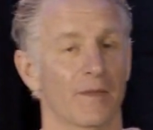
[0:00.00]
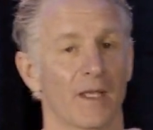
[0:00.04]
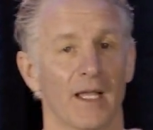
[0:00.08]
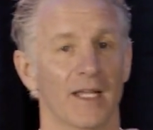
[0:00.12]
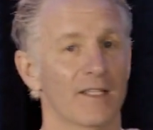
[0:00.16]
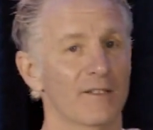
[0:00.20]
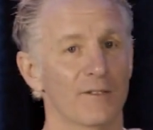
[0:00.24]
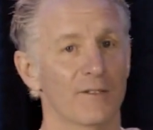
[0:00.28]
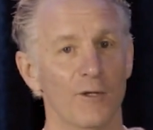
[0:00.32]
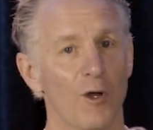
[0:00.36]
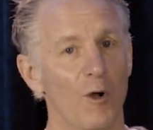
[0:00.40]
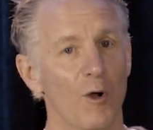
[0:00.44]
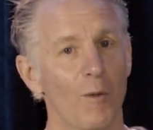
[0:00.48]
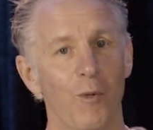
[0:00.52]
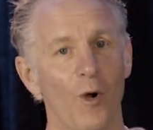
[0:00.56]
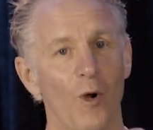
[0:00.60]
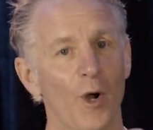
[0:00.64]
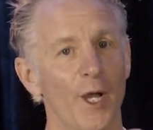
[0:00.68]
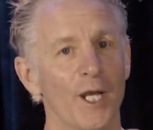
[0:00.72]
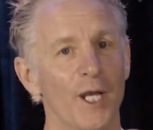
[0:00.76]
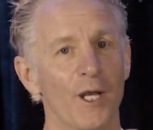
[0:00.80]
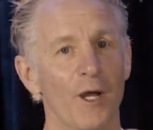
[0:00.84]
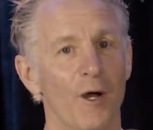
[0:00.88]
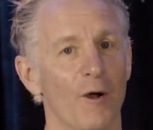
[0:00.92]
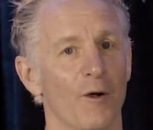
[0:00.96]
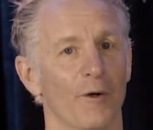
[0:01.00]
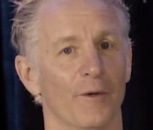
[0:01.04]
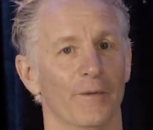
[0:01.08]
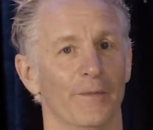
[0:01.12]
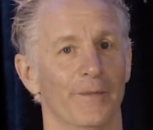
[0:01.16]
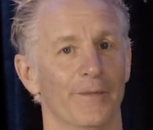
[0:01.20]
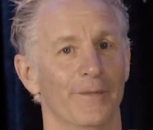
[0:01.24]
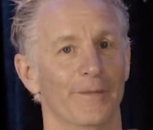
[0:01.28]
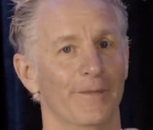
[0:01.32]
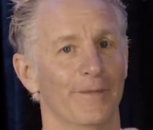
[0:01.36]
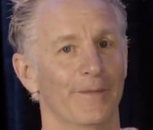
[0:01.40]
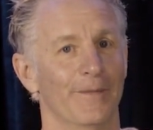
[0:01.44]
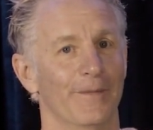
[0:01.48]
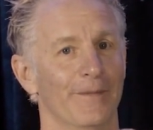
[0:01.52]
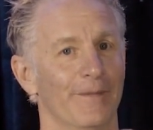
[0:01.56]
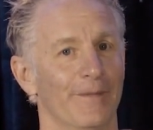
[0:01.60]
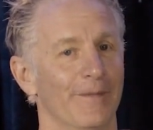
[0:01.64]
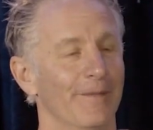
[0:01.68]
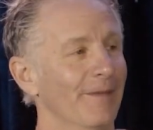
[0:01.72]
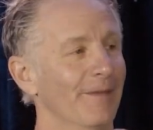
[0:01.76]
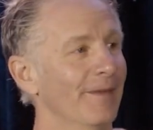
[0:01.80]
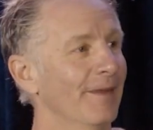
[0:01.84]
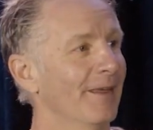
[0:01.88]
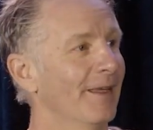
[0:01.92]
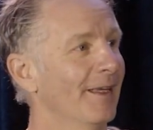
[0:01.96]
It's no bueno.
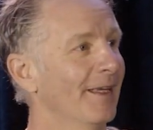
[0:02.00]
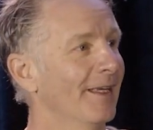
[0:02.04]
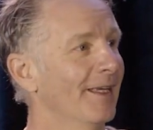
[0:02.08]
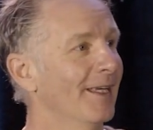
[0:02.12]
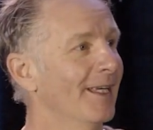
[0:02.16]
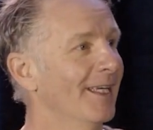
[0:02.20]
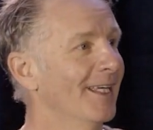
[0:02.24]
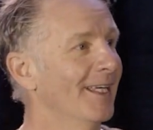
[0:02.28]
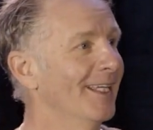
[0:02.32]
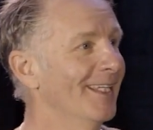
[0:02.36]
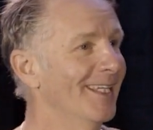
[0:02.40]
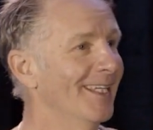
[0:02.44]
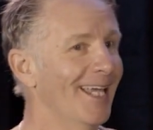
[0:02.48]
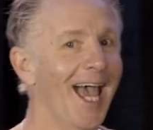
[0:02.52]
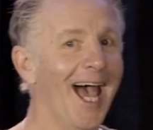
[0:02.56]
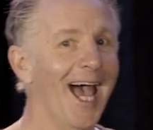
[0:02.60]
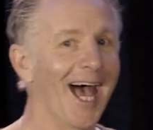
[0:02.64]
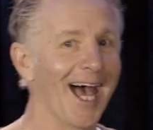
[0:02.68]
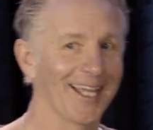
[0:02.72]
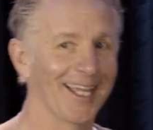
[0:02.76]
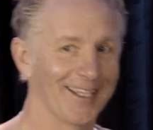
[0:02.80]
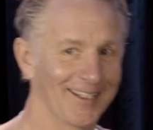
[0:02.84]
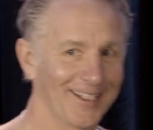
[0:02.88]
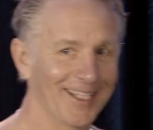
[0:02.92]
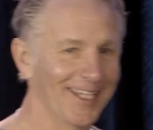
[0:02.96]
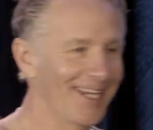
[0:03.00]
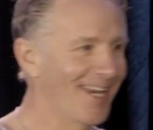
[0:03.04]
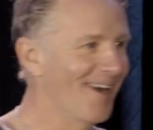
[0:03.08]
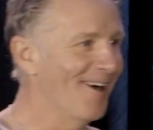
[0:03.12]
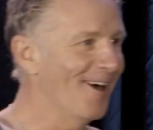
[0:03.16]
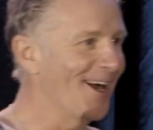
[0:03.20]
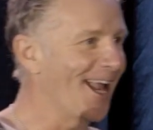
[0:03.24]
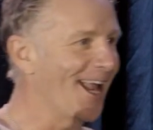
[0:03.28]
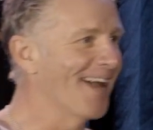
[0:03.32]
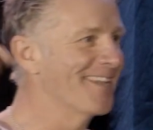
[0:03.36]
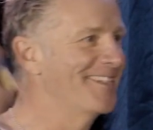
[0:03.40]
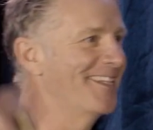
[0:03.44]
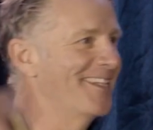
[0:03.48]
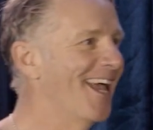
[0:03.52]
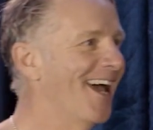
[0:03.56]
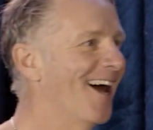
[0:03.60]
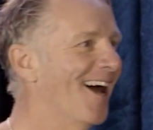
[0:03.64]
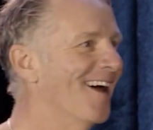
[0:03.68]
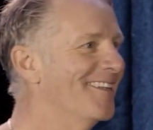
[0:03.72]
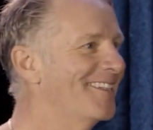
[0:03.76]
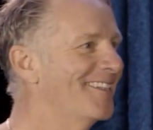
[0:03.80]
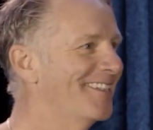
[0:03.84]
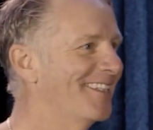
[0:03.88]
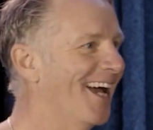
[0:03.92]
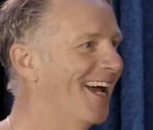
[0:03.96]
Yeah, you can hear it
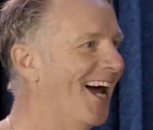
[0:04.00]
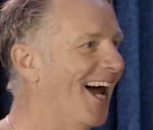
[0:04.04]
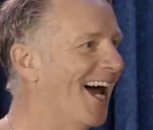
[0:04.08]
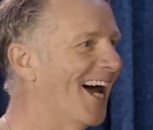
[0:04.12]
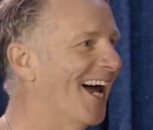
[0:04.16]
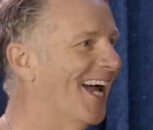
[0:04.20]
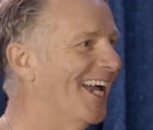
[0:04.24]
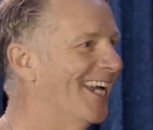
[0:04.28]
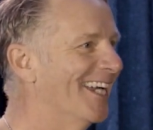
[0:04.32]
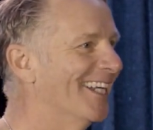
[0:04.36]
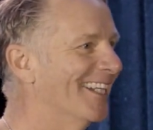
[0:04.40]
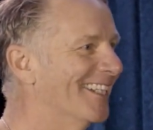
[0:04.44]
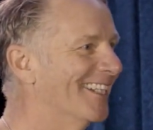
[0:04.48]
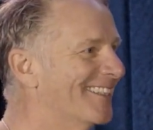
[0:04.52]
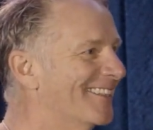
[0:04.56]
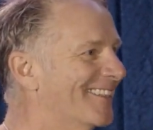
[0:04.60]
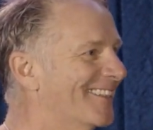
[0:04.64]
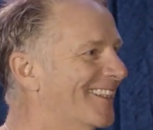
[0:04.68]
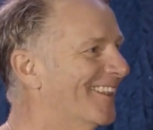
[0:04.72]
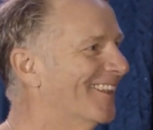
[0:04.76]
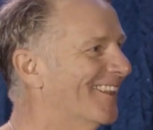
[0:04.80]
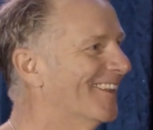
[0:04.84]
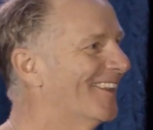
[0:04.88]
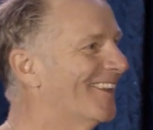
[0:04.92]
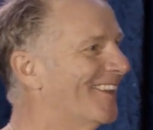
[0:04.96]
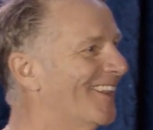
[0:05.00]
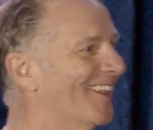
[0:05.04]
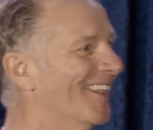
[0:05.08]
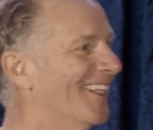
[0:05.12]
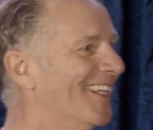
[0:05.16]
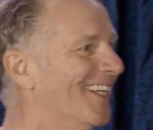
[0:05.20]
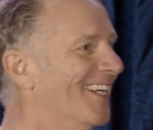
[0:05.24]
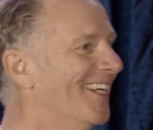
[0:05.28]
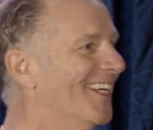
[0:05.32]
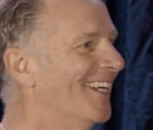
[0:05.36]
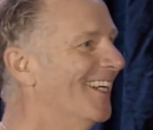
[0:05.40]
outside. It's cool.